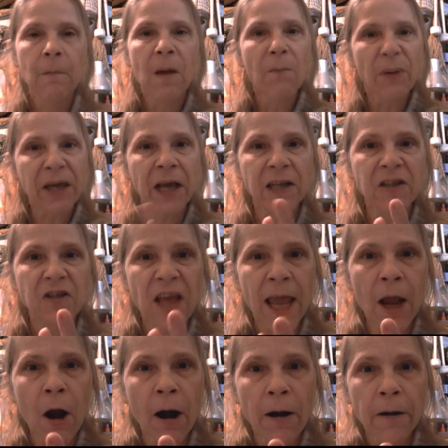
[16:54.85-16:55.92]
Because they
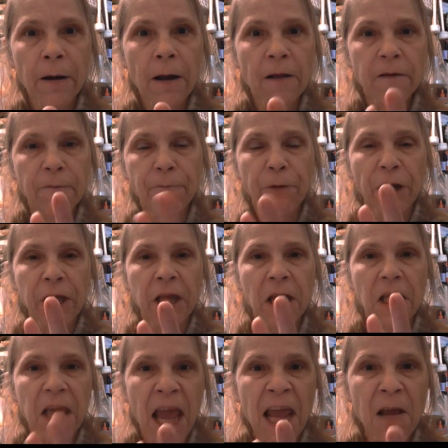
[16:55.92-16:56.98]
are the
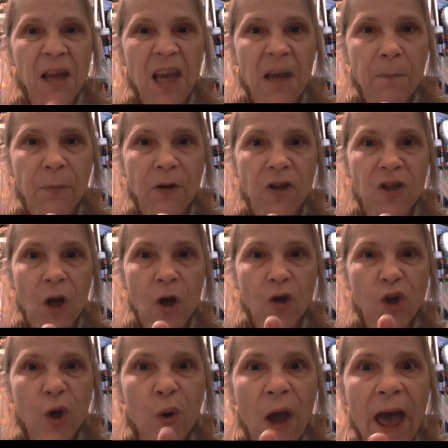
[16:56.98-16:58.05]
freaking gatekeepers
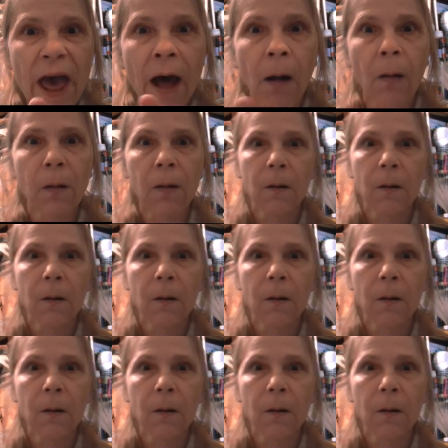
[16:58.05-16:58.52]
to hell.